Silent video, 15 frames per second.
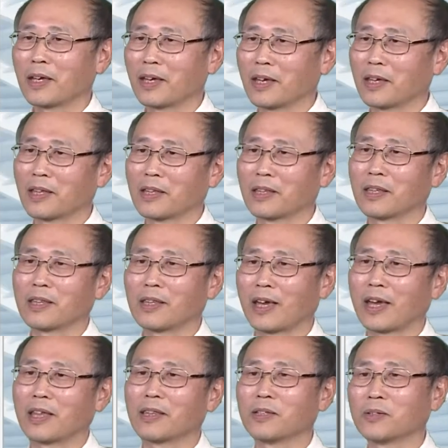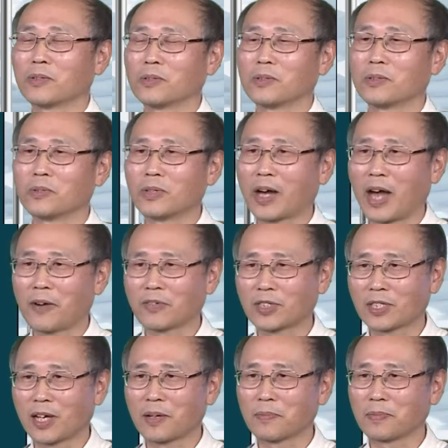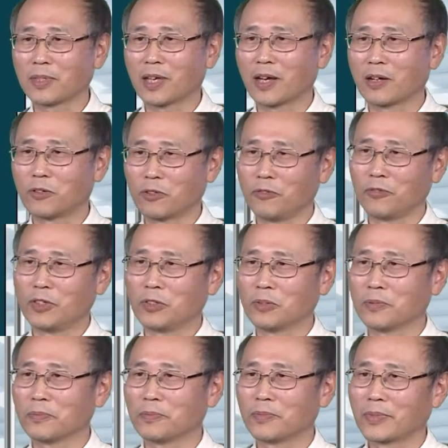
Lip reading: And then we'll have some review.